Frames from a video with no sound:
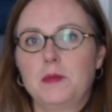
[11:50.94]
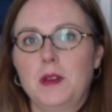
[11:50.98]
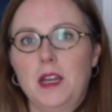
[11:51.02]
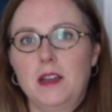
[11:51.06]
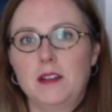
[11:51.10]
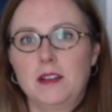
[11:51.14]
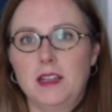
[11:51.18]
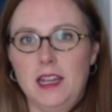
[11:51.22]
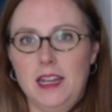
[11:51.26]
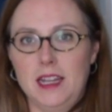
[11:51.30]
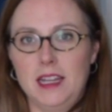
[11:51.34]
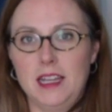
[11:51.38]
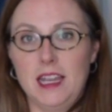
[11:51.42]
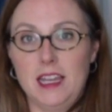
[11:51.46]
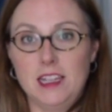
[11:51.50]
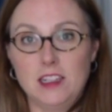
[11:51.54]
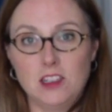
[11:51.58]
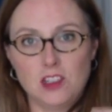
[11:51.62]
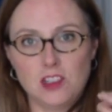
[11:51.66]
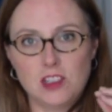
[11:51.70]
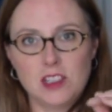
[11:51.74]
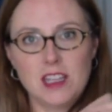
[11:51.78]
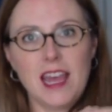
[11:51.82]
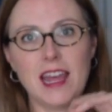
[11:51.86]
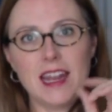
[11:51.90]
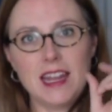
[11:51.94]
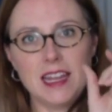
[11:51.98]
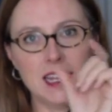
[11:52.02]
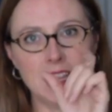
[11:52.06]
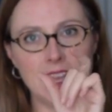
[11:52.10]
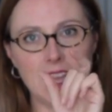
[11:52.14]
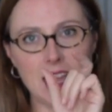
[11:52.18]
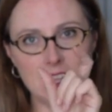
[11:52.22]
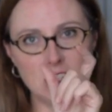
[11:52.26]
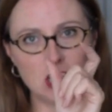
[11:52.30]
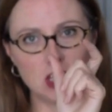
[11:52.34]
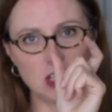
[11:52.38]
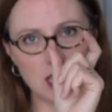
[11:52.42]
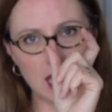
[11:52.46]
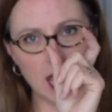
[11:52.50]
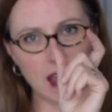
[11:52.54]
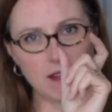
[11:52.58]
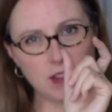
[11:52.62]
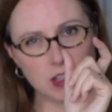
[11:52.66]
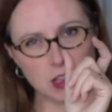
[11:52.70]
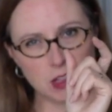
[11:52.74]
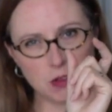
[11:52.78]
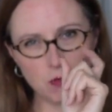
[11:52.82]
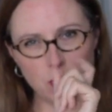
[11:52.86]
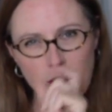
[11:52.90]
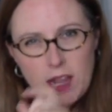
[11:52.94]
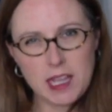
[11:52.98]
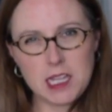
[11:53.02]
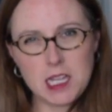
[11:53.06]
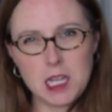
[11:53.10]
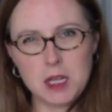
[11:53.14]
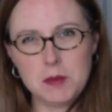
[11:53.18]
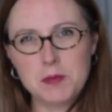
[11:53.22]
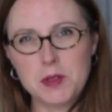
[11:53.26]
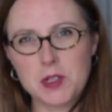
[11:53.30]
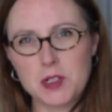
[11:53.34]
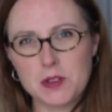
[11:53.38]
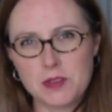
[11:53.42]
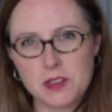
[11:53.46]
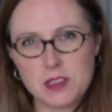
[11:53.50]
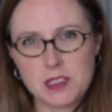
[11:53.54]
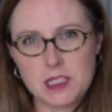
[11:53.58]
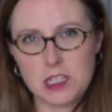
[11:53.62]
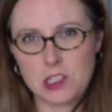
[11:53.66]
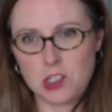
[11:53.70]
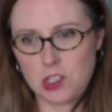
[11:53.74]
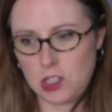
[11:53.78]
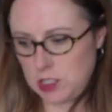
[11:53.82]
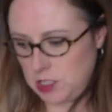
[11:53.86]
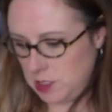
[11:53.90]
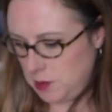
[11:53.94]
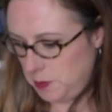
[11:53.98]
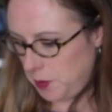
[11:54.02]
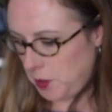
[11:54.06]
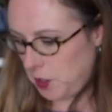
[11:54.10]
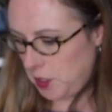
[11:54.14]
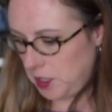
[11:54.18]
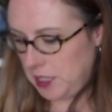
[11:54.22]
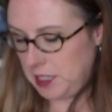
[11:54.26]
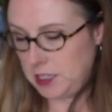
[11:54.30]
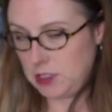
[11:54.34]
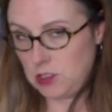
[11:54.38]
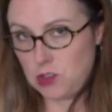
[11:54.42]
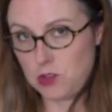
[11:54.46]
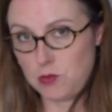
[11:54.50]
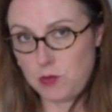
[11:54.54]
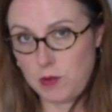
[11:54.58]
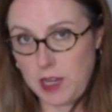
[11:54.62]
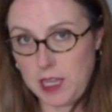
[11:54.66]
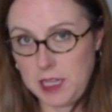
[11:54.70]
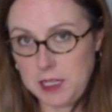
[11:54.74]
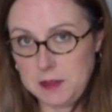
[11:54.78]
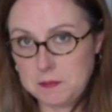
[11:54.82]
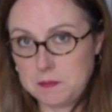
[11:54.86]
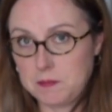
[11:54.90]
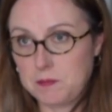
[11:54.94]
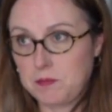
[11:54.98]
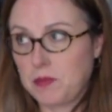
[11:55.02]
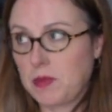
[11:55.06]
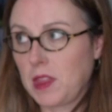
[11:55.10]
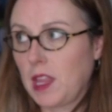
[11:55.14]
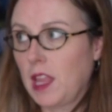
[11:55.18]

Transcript: about getting gauge is having the right number of stitches per inch, right?